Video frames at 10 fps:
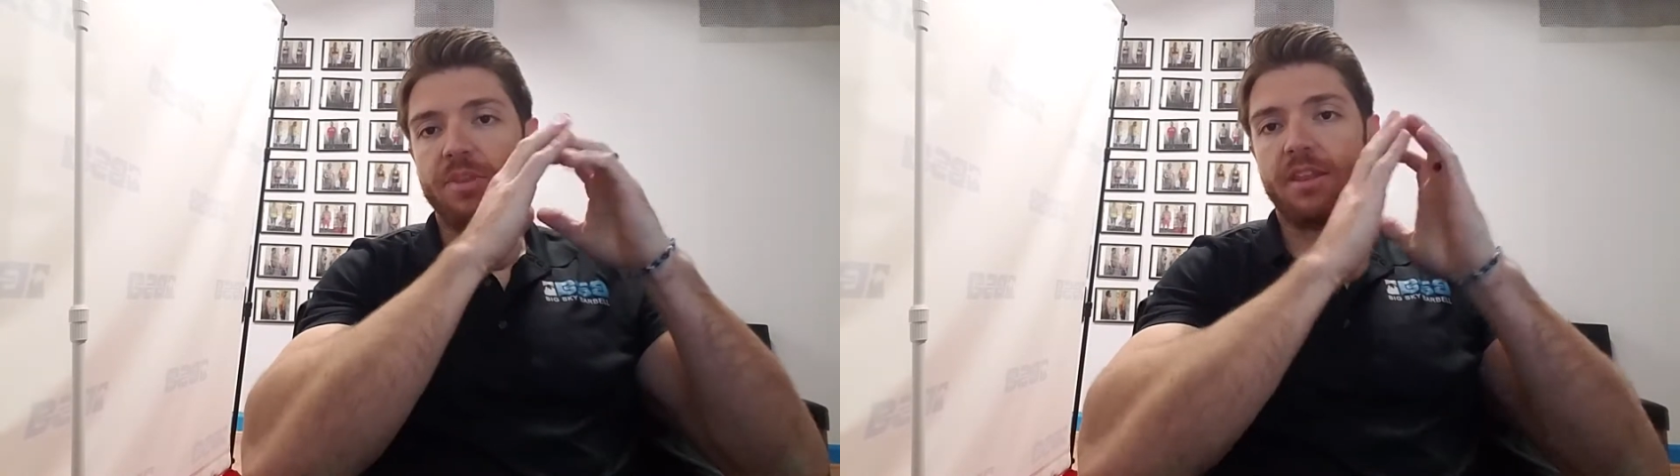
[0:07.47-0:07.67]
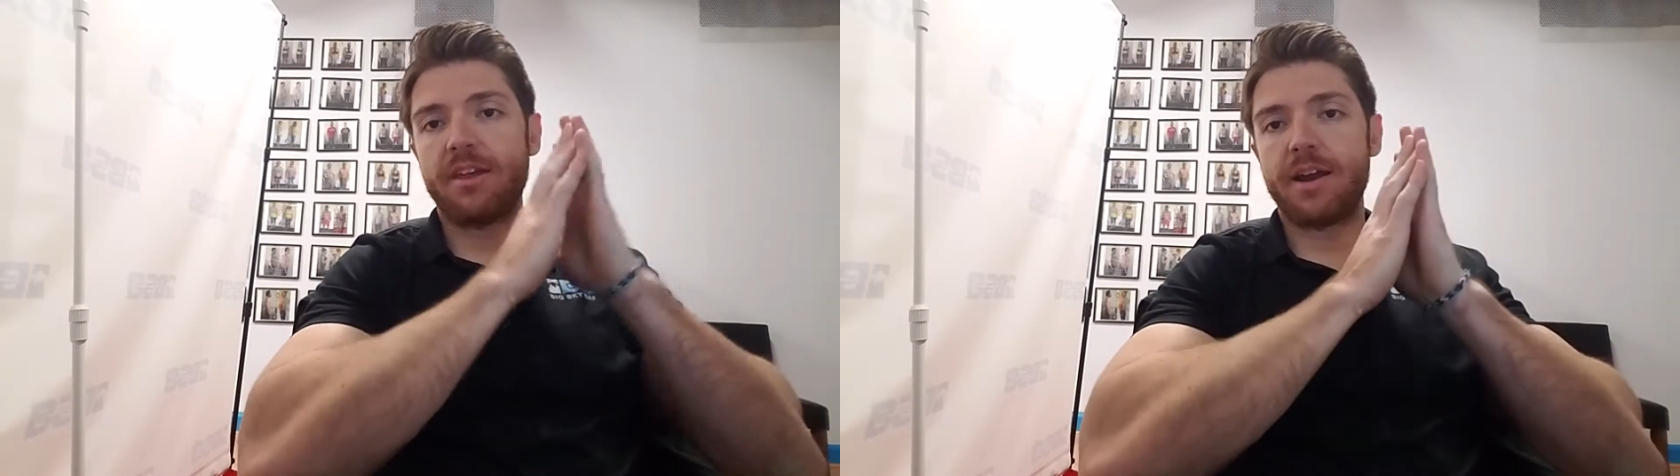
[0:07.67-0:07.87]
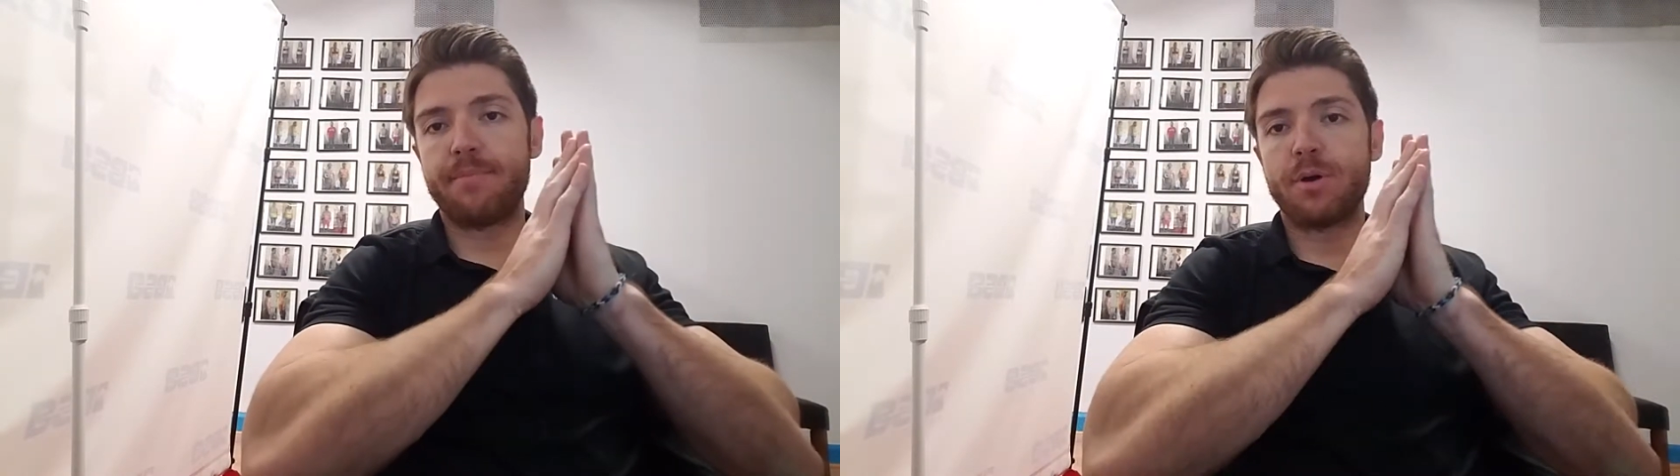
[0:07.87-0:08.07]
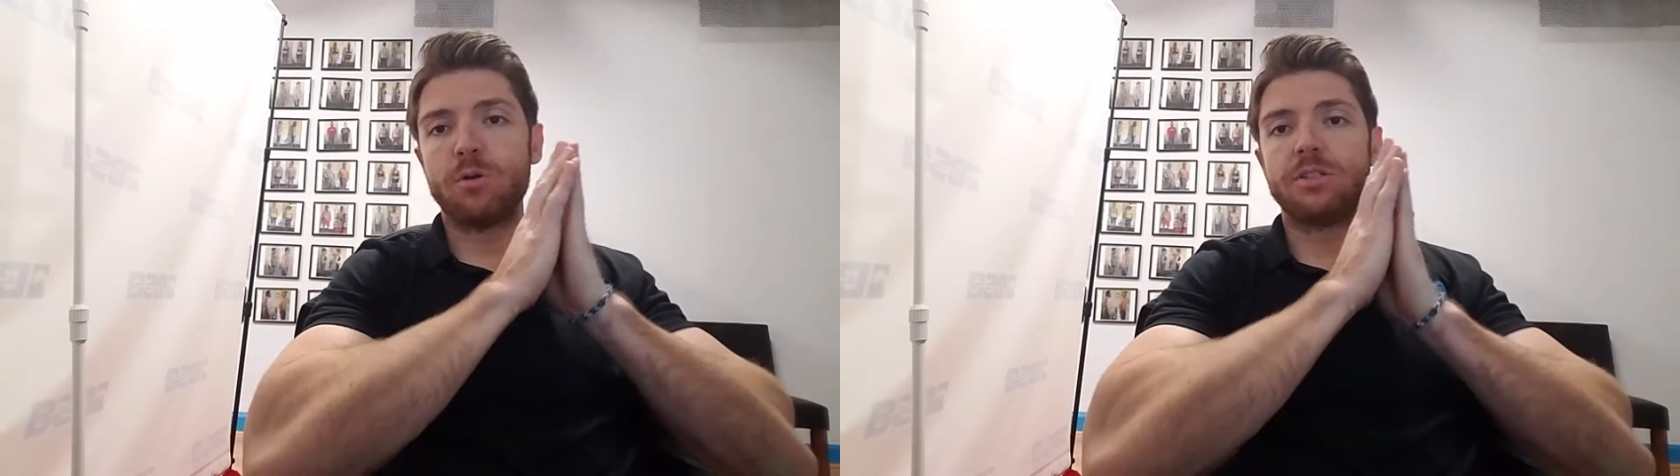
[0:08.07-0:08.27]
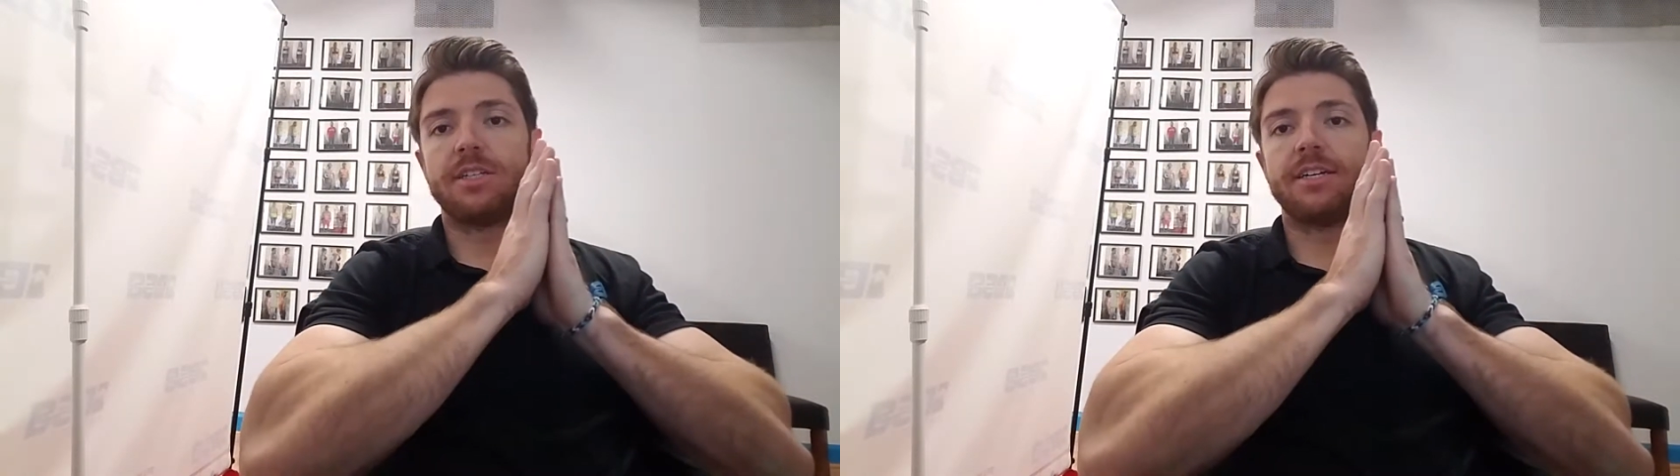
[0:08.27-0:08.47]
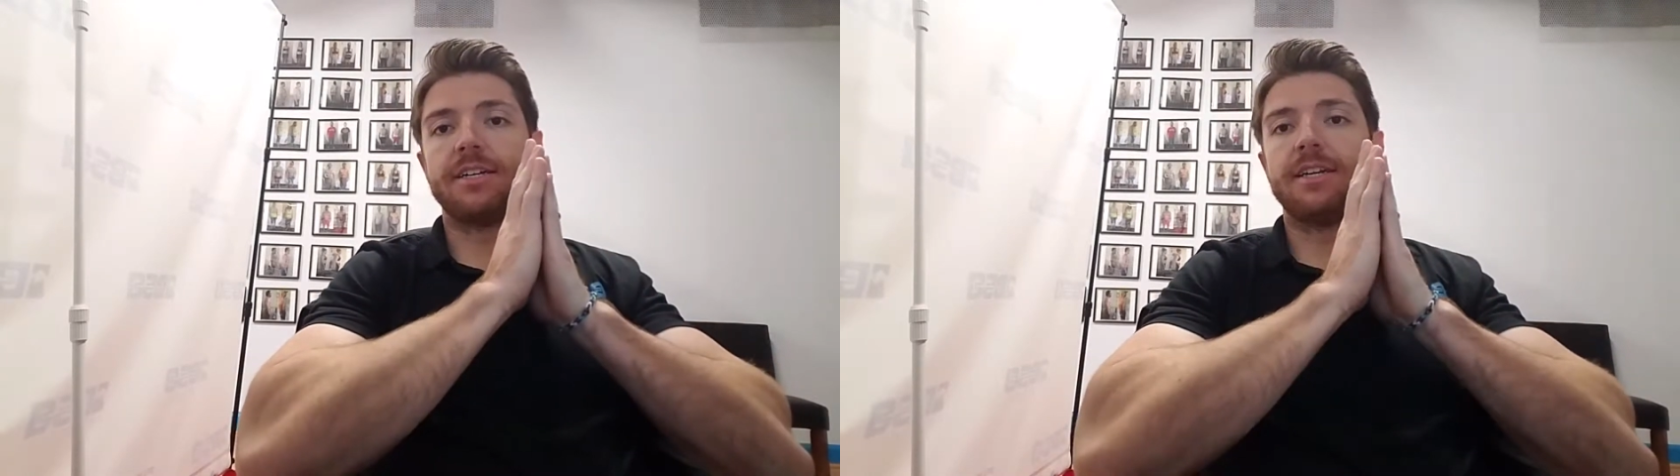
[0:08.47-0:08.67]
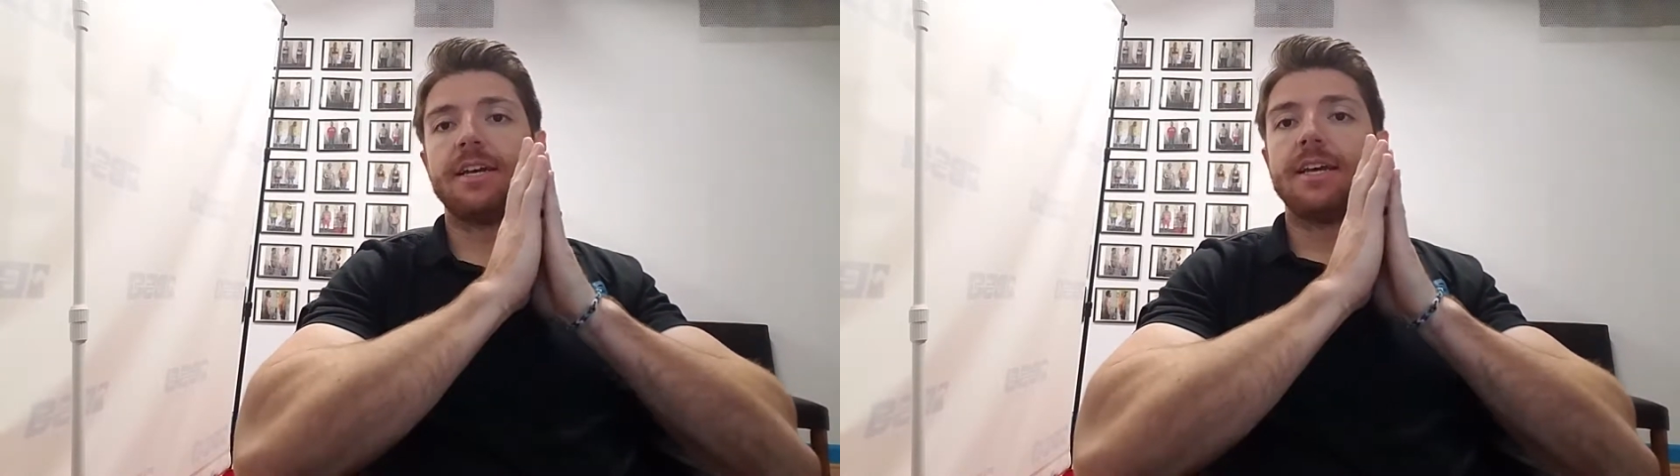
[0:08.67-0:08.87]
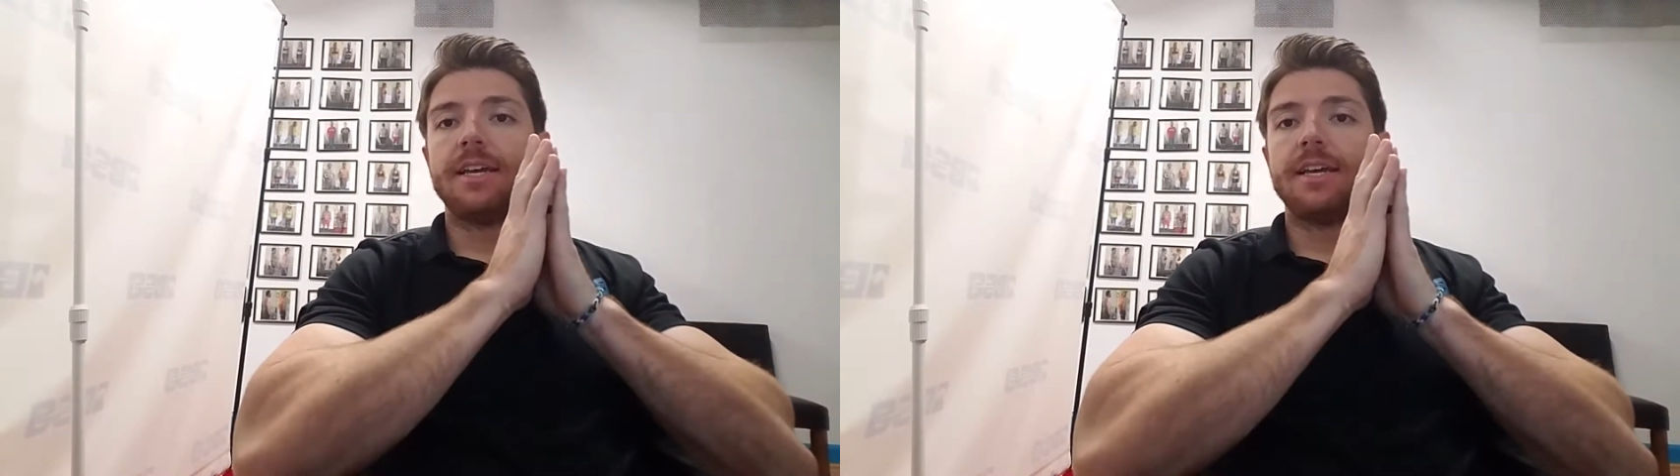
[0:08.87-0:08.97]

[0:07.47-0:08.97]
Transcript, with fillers: that I posted